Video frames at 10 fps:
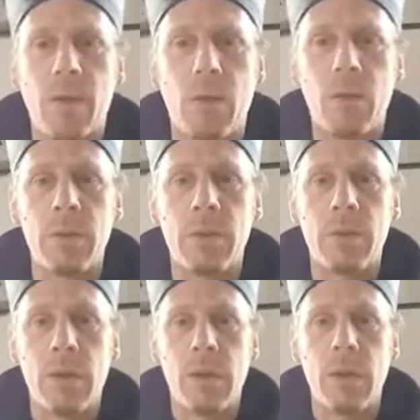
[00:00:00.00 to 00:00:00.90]
only,
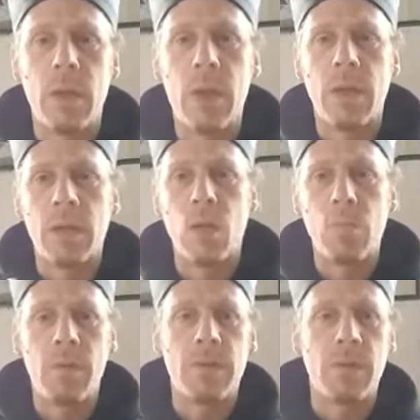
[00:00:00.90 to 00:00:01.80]
and
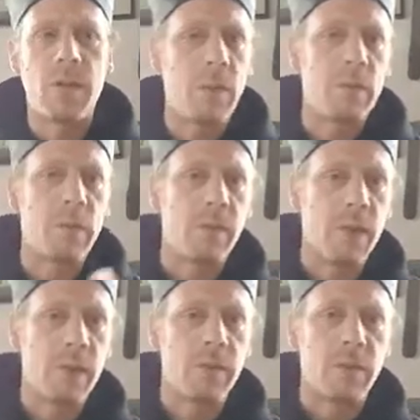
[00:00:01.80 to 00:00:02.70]
don't mix it up with
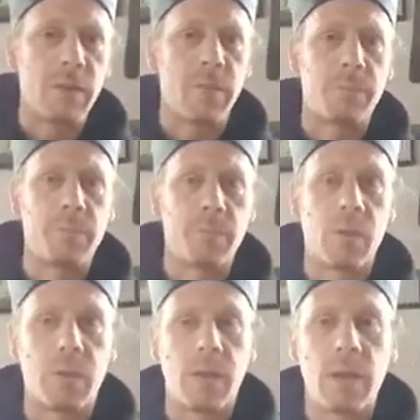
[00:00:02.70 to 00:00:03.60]
another thing,
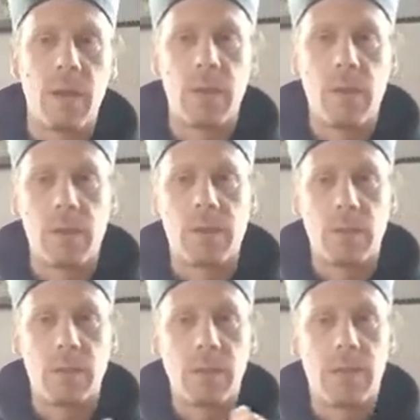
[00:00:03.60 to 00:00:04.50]
okay?
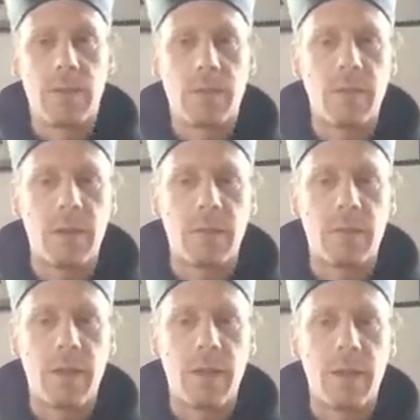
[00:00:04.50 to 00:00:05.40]
So let's
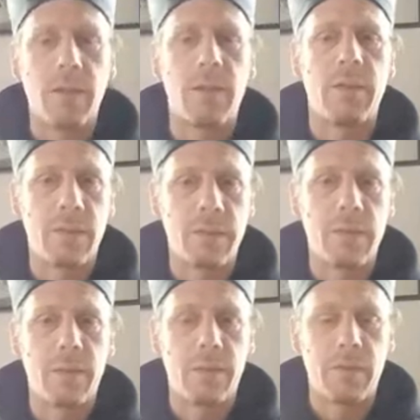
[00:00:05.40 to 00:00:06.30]
say a very
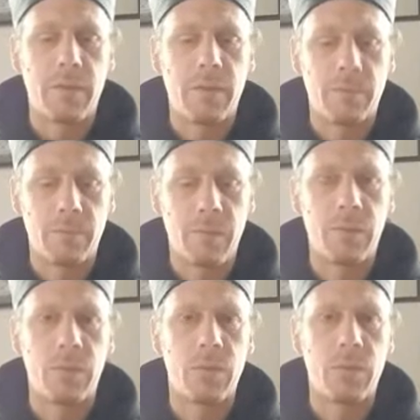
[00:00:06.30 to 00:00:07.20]
simple thing.
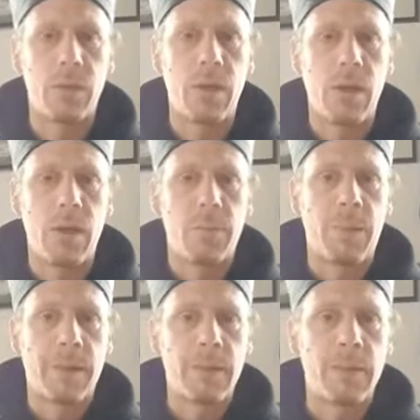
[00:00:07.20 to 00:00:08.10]
If you
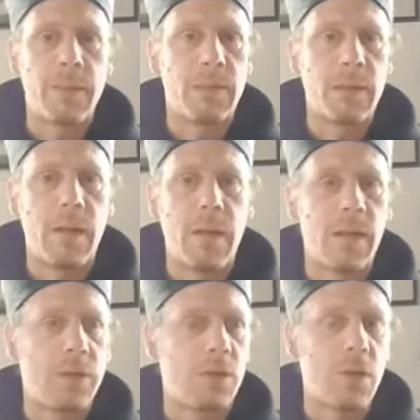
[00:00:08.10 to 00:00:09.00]
practice
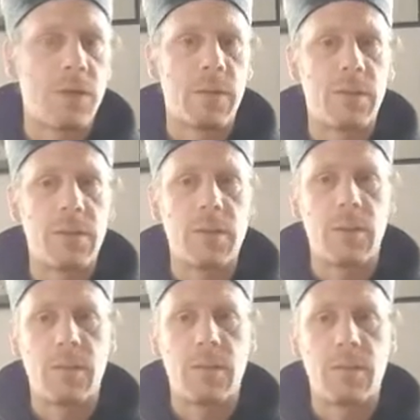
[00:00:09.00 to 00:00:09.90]
a certain
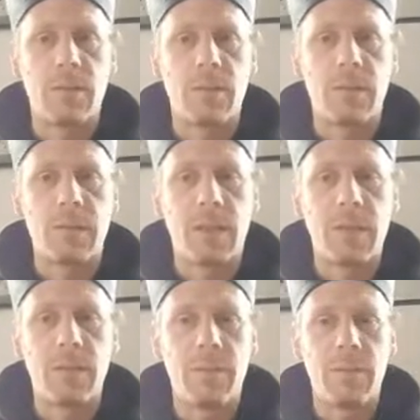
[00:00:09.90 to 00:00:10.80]

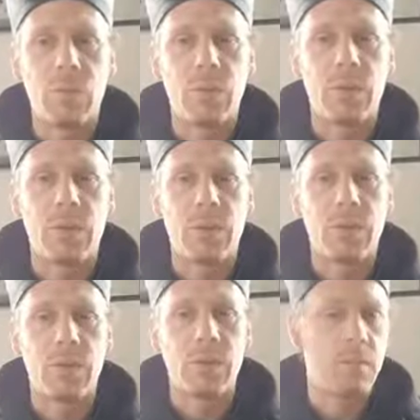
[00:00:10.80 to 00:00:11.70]
skill, which
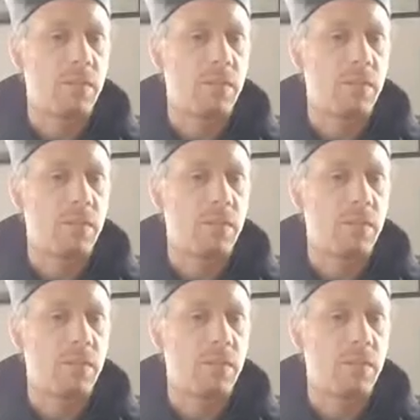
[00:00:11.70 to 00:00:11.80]
is